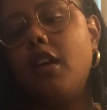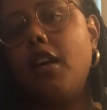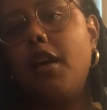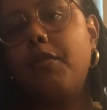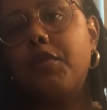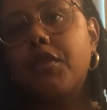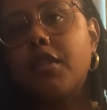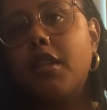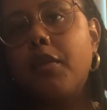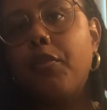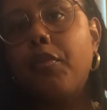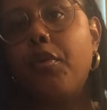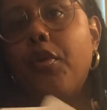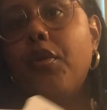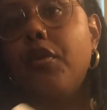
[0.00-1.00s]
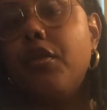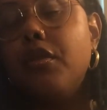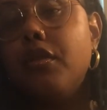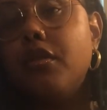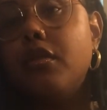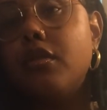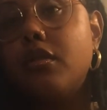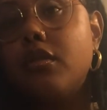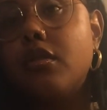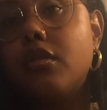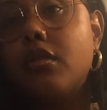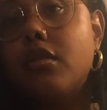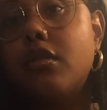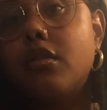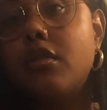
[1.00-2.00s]
I'm just gonna pull
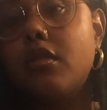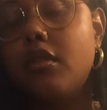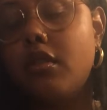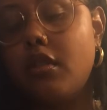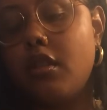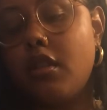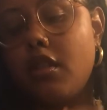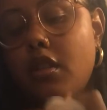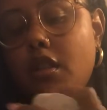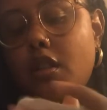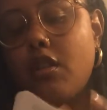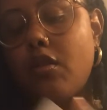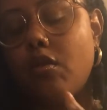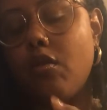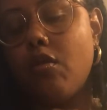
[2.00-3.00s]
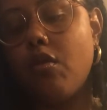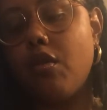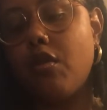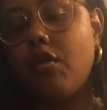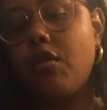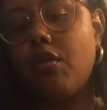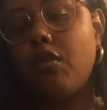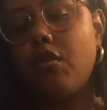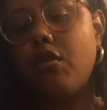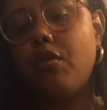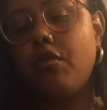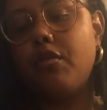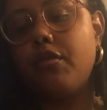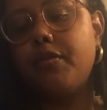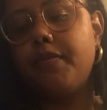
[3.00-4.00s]
an
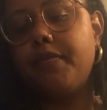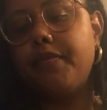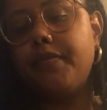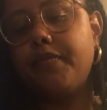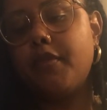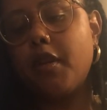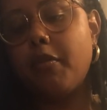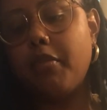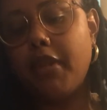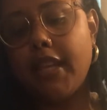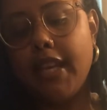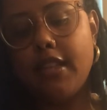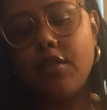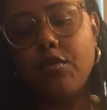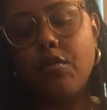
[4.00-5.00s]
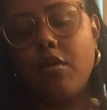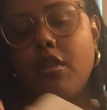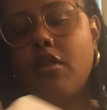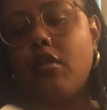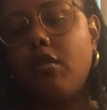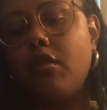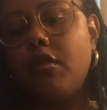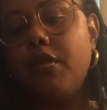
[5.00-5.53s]
oracle, a plant oracle.